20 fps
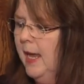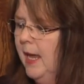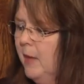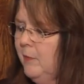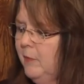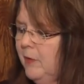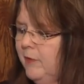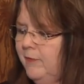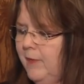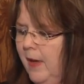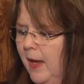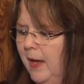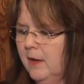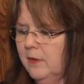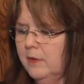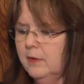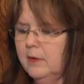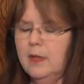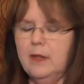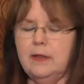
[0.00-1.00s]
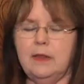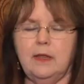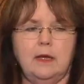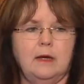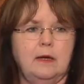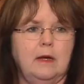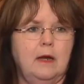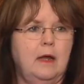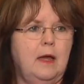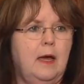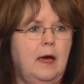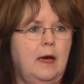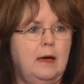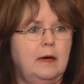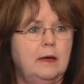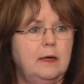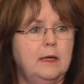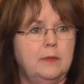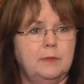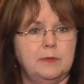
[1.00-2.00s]
And we found that
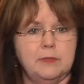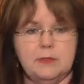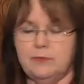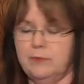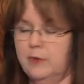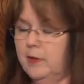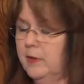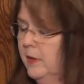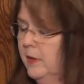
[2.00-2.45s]
it was